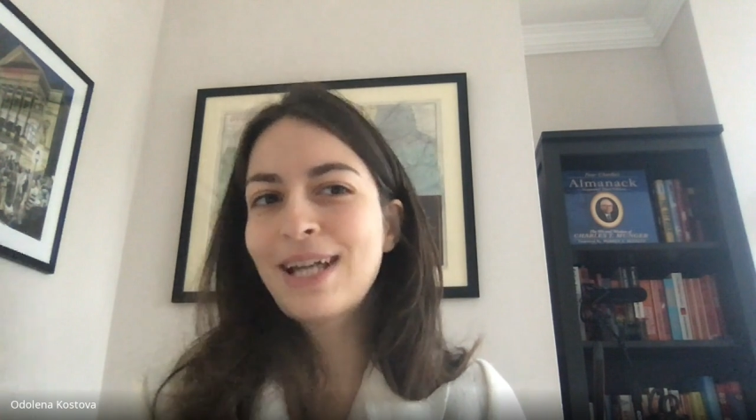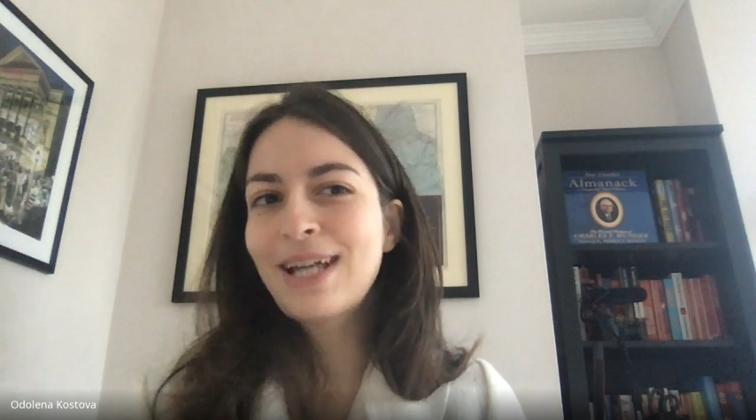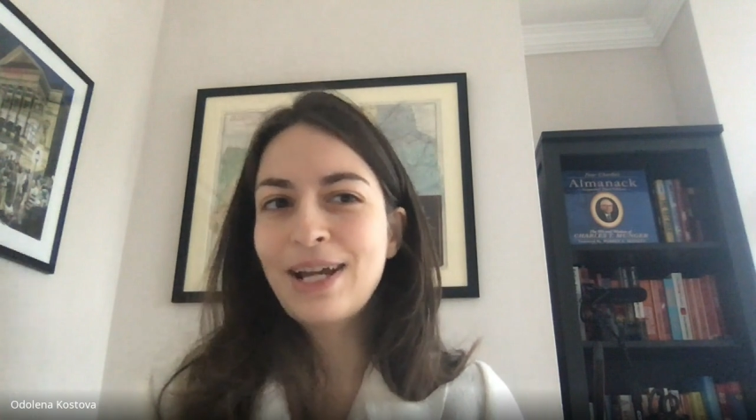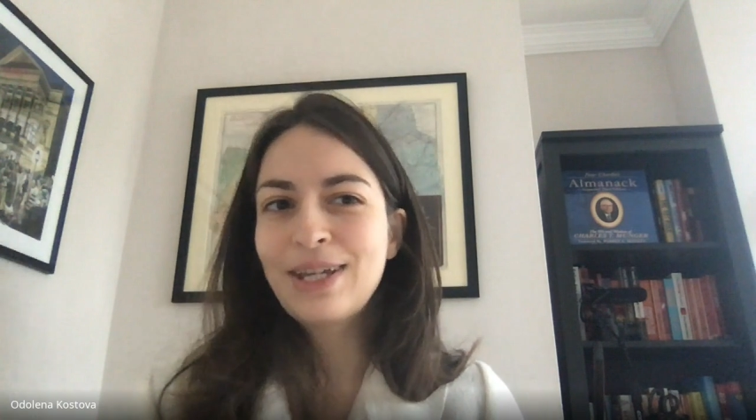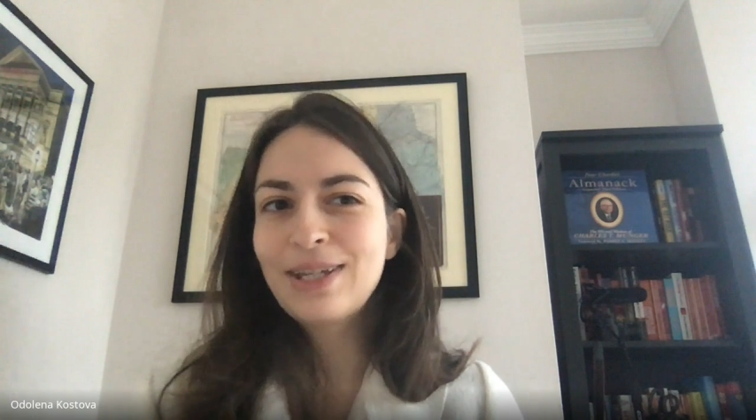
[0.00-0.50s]

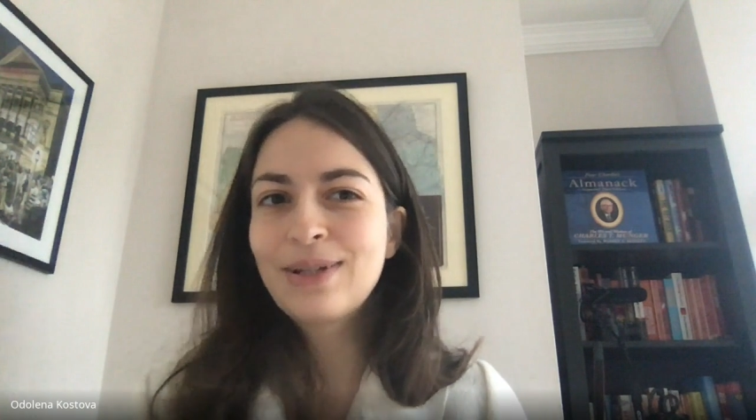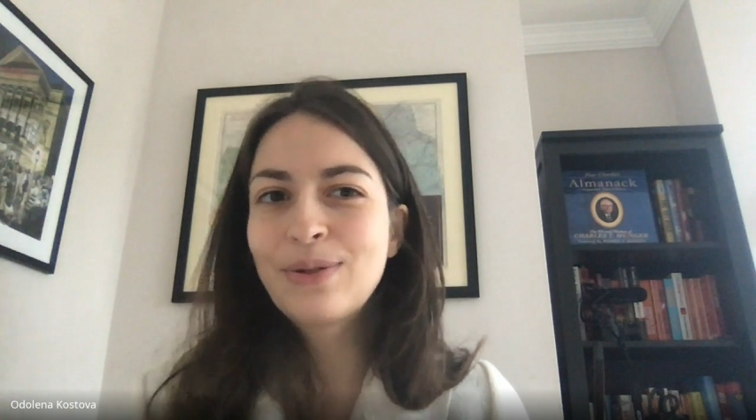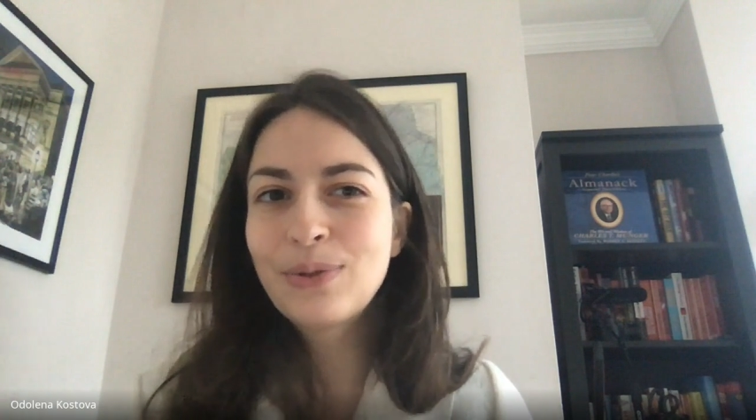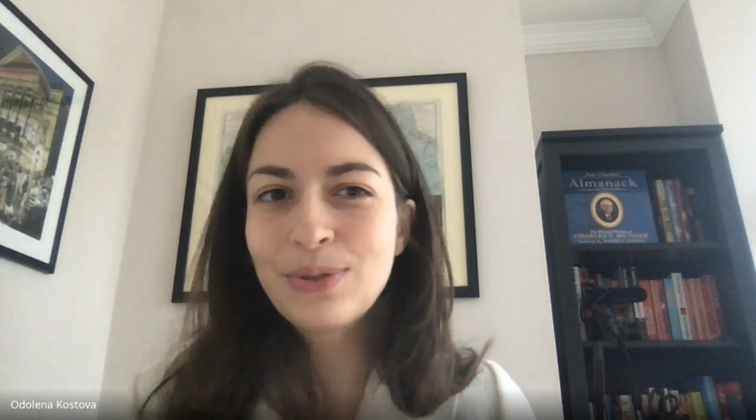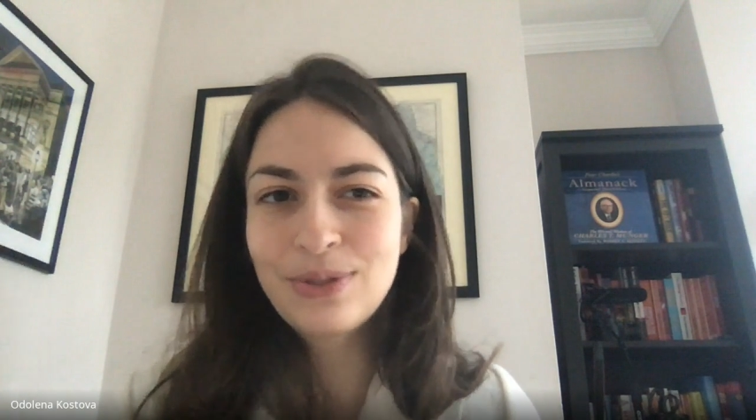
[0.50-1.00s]
high
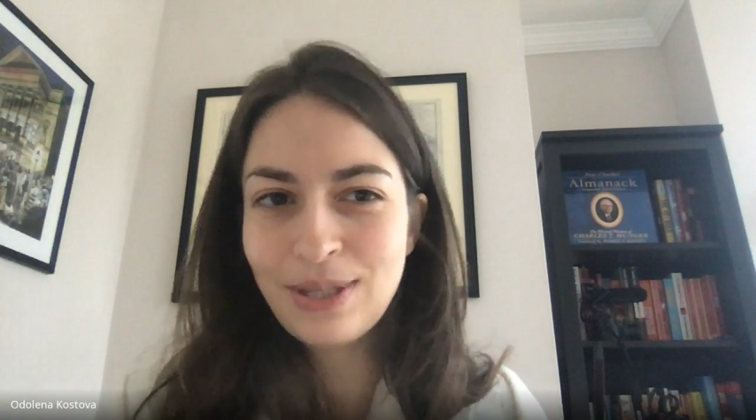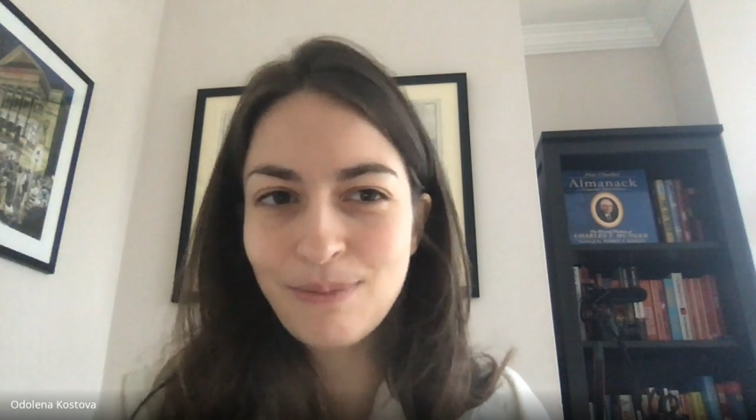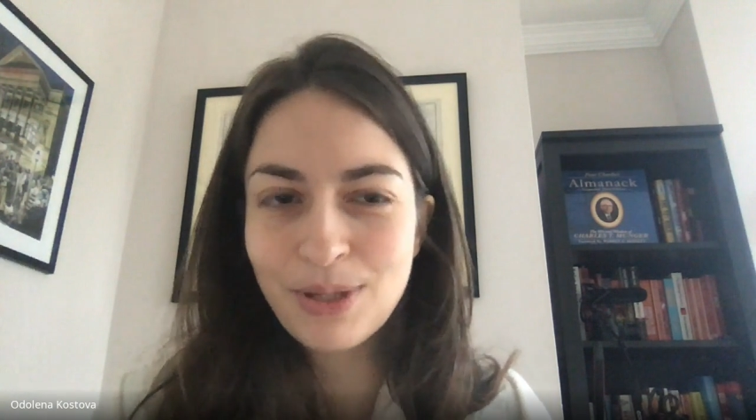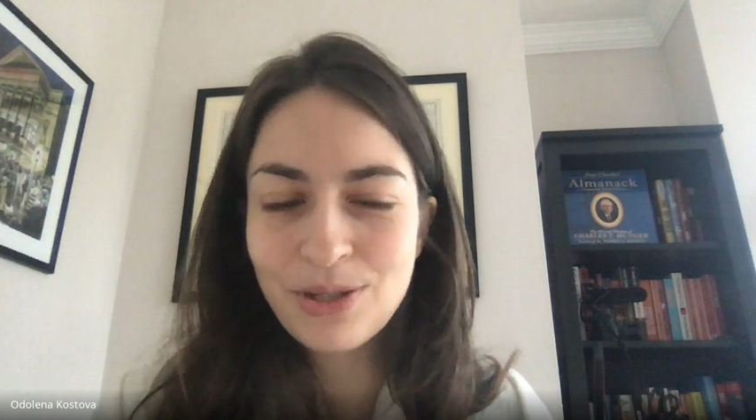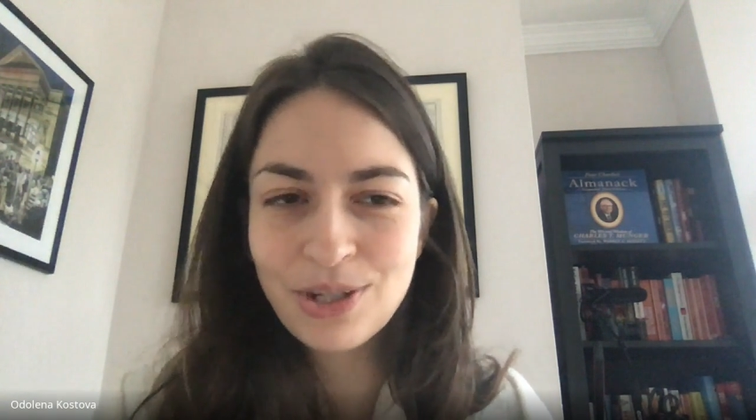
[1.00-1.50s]
good
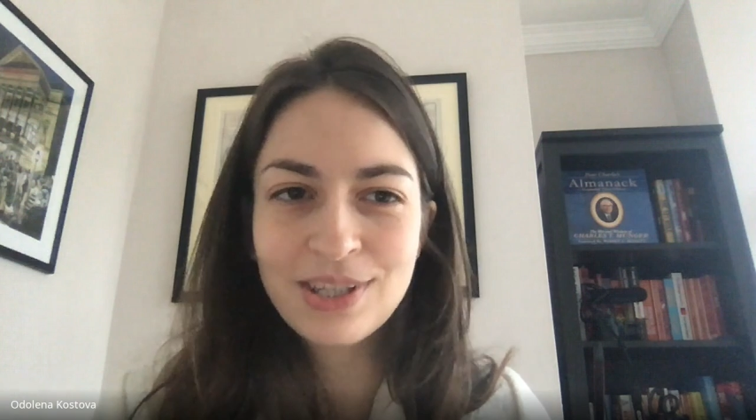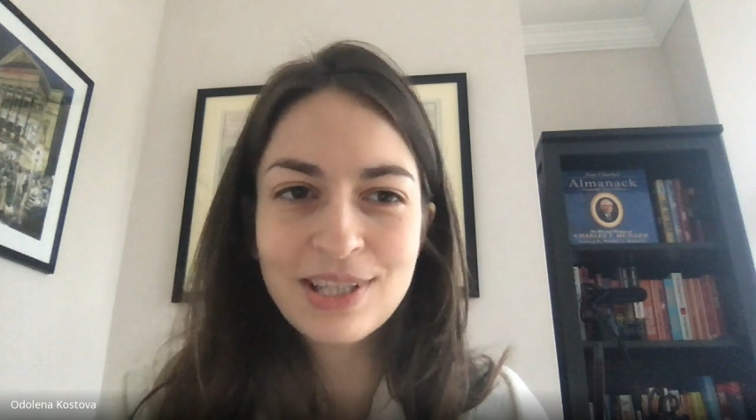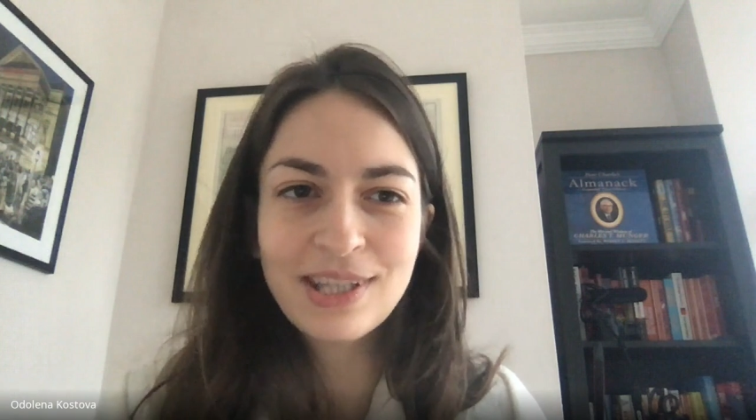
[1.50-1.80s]
images,